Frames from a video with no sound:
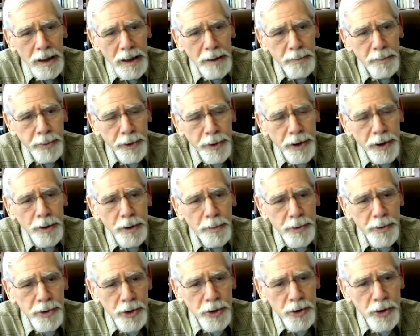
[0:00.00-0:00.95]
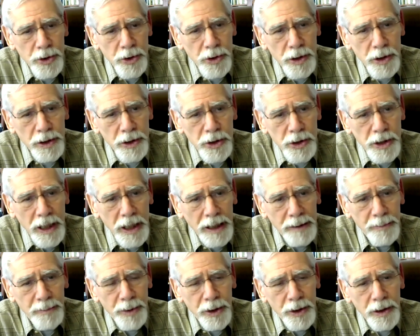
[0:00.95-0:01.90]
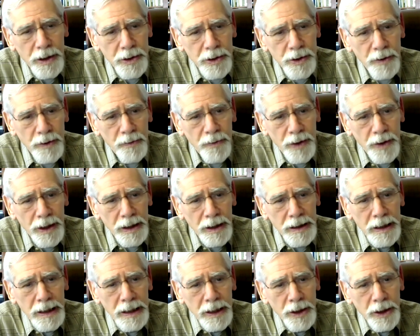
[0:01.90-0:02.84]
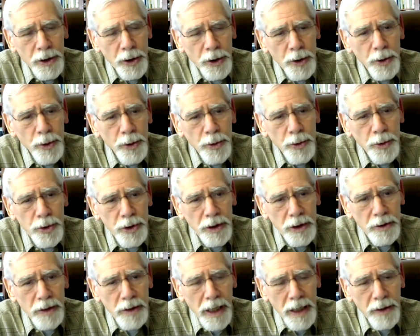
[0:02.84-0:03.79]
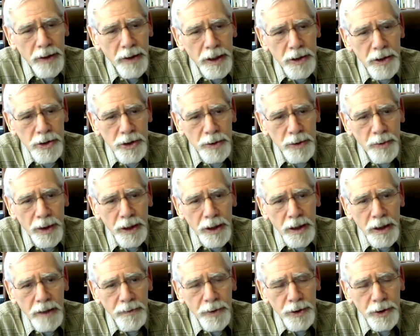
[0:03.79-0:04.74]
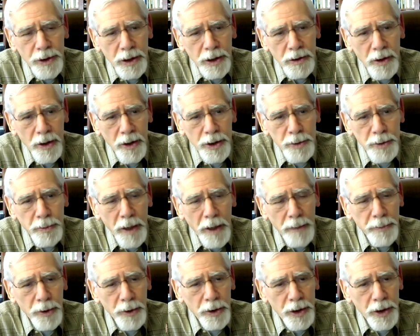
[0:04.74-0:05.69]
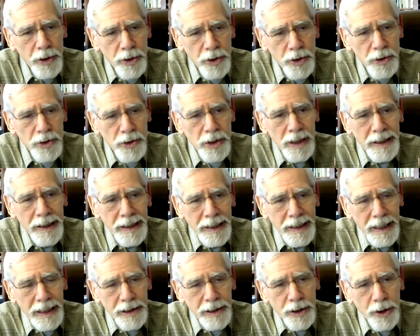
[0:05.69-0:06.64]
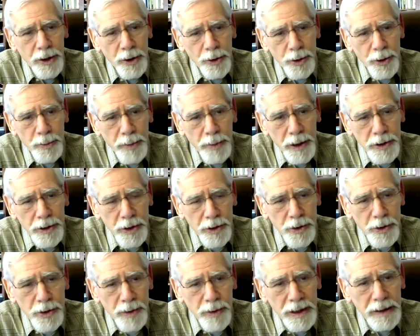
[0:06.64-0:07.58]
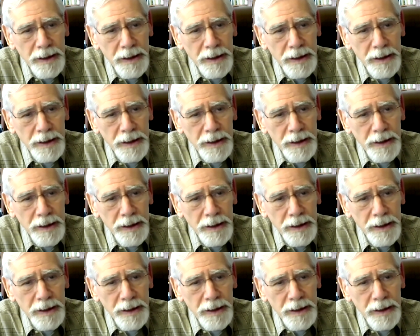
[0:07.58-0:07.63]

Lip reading: political positions in the state because of the huge areas that we cover and the large populations and the huge budgets.